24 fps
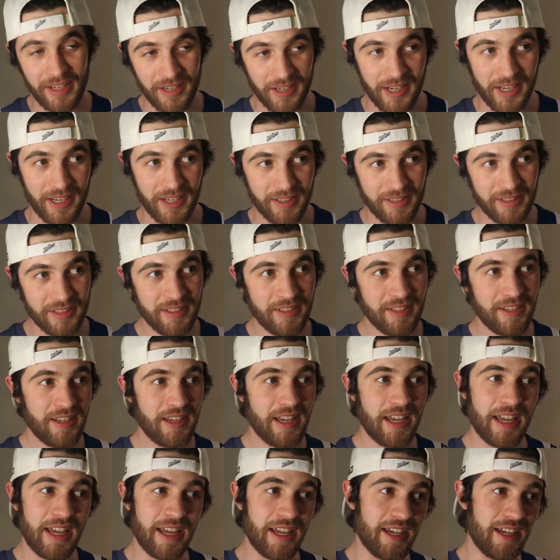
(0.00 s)
end,
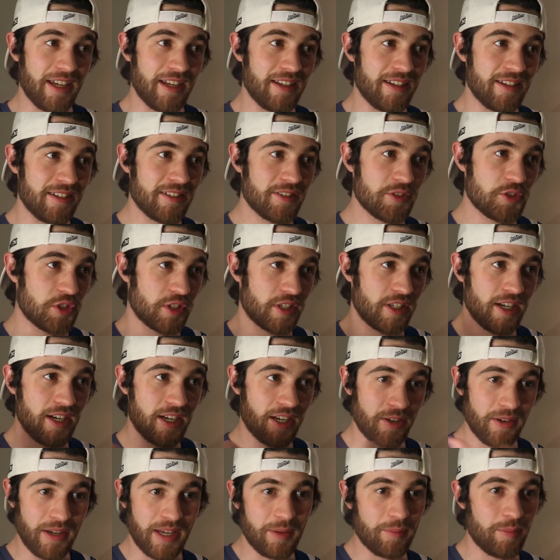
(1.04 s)
and
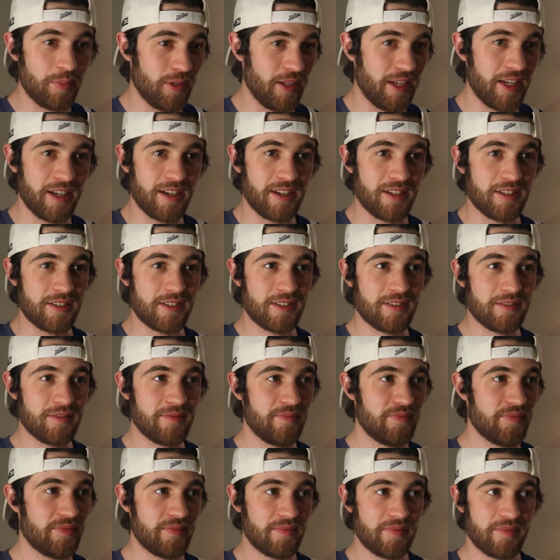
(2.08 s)
Chicago had players
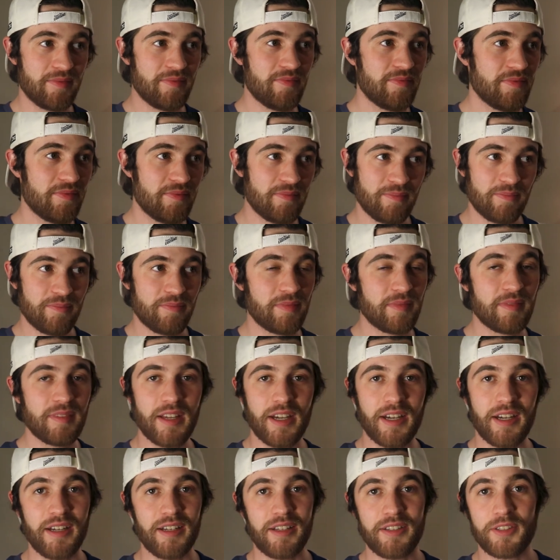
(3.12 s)

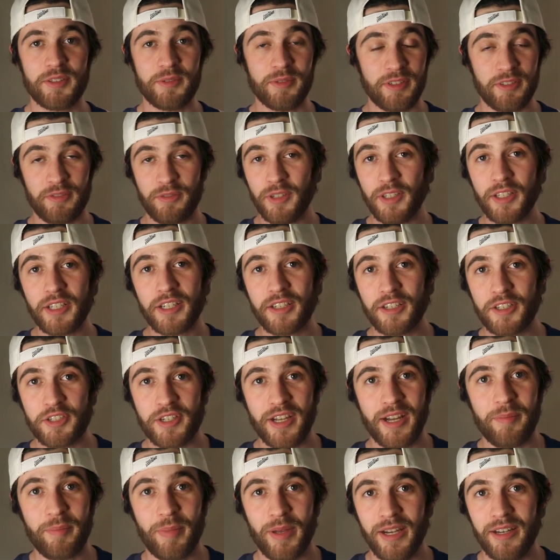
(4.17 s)
doing a really good
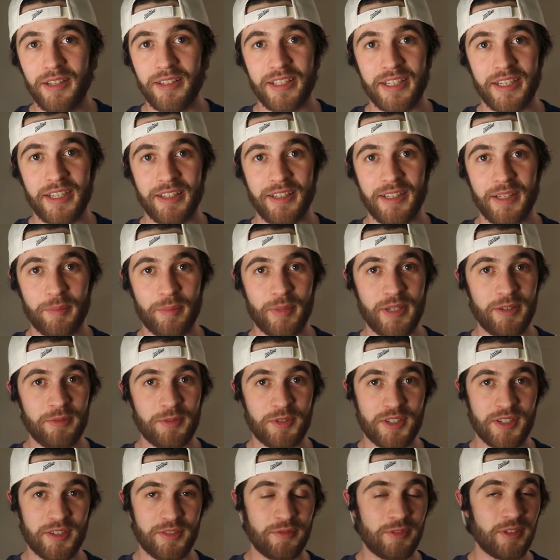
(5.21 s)
job penalty killing, but it was
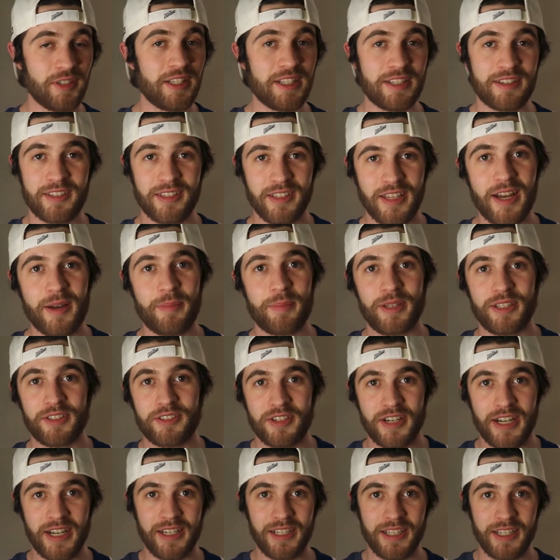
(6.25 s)
just really sloppy
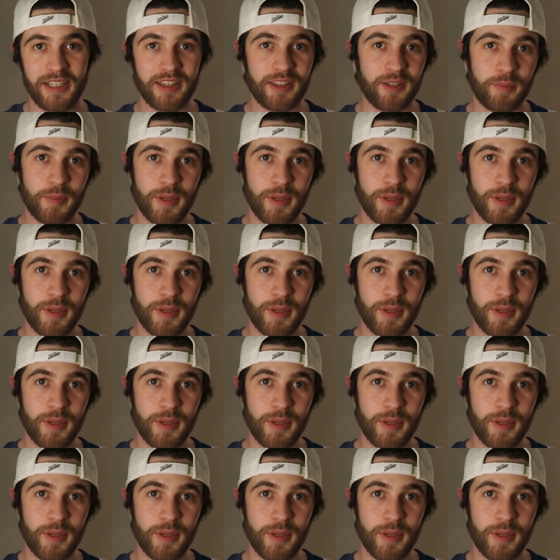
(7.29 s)
trying to get the